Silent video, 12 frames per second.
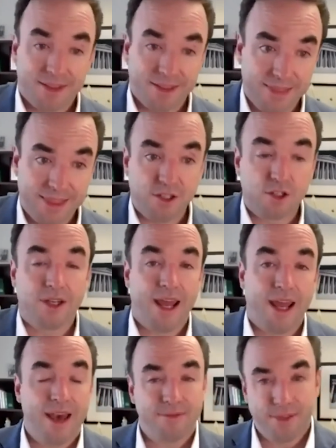then you're going to
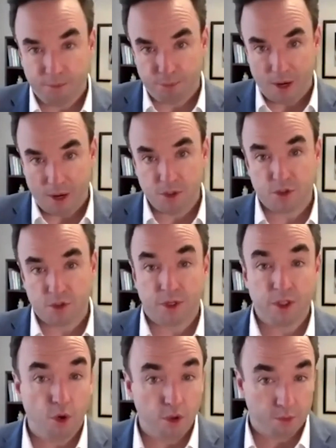have that promissory
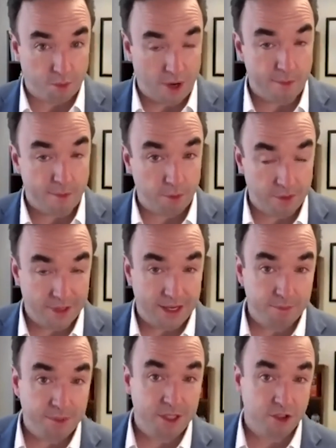note probably that I
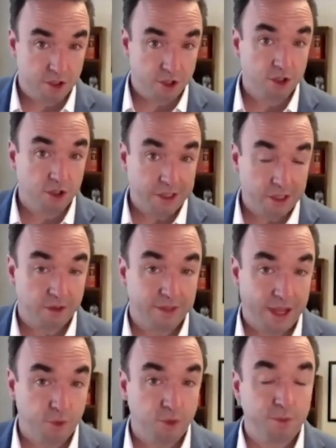mentioned earlier.
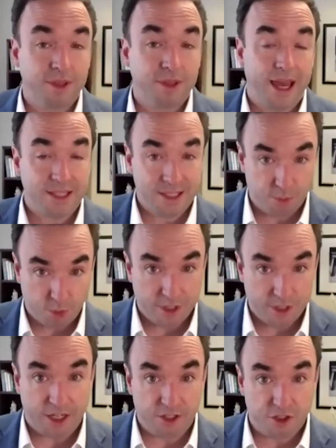That would be the asset
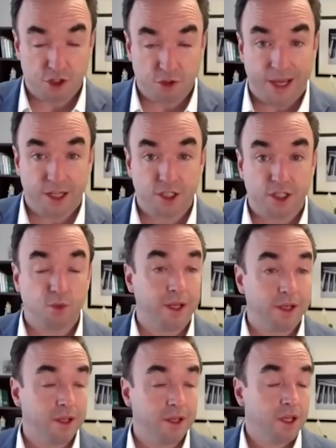protection strategy
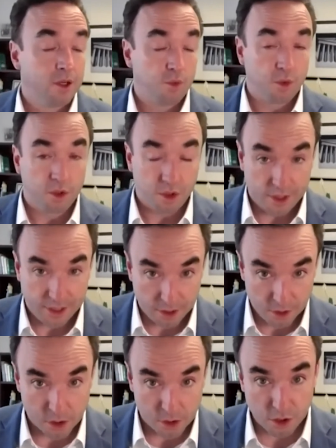when we're looking
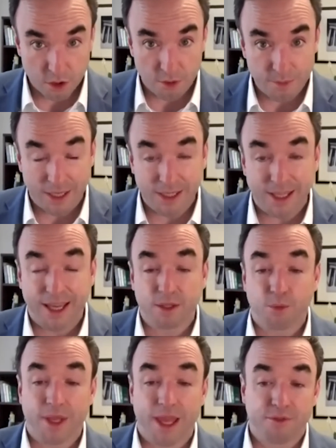at nursing home Medicaid
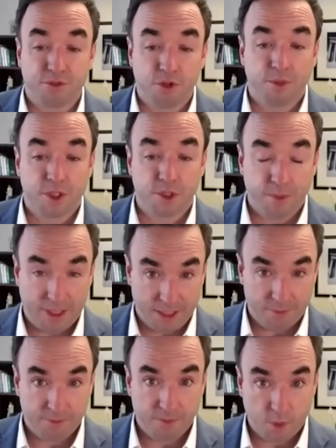and we have too much
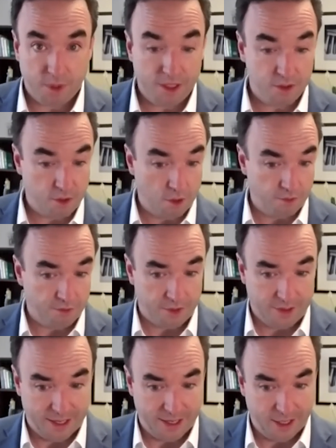money. Okay, so hopefully that